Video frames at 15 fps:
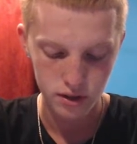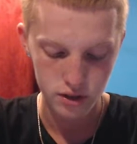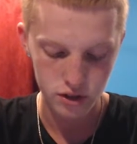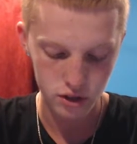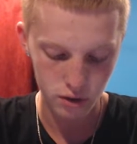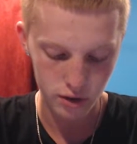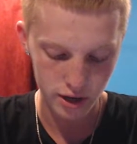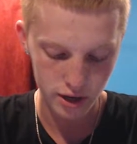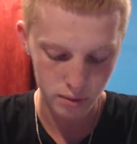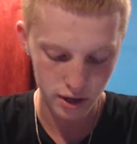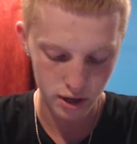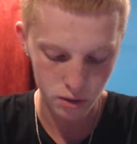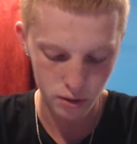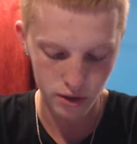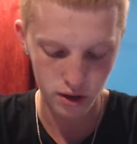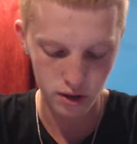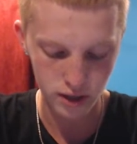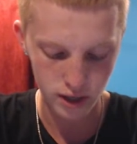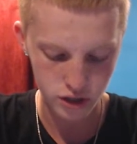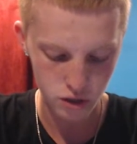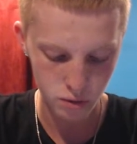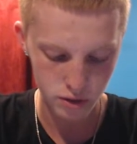So here we go with our
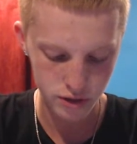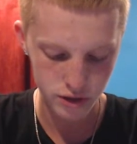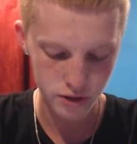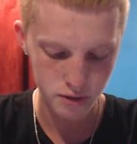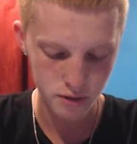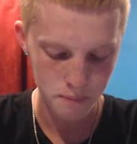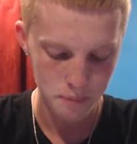Electro Wizard.